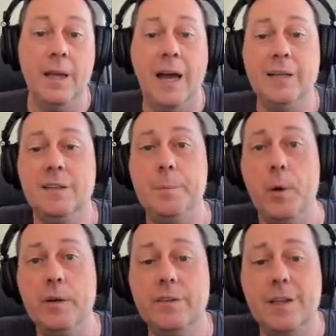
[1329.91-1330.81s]
And to be
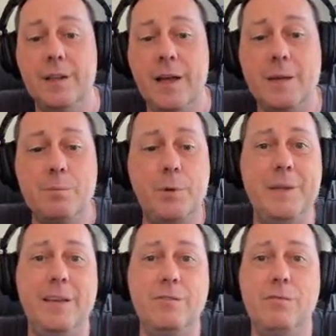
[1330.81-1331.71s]
honest, the client
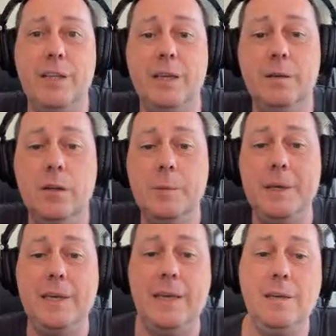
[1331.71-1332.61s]
probably isn't really going to be
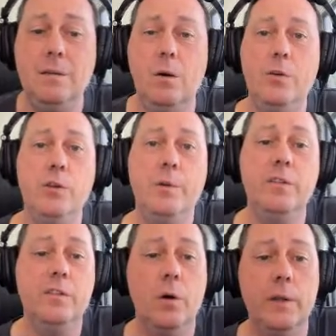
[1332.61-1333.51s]
keen on you
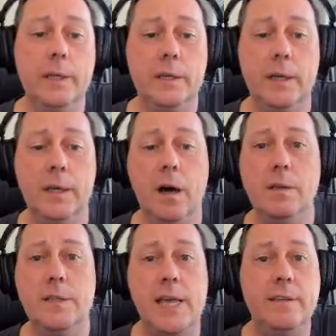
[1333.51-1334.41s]
installing
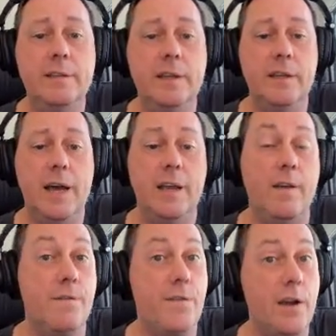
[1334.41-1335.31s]
untested and
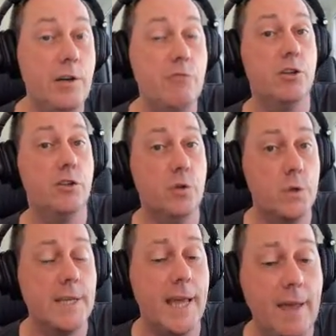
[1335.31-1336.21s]
very
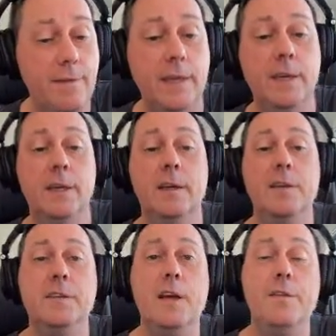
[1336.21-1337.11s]
resource-heavy
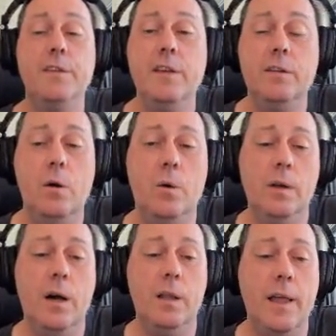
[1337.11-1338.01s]
services on
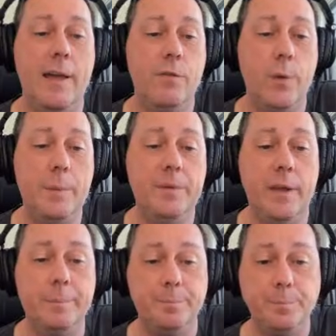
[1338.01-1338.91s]
a live website.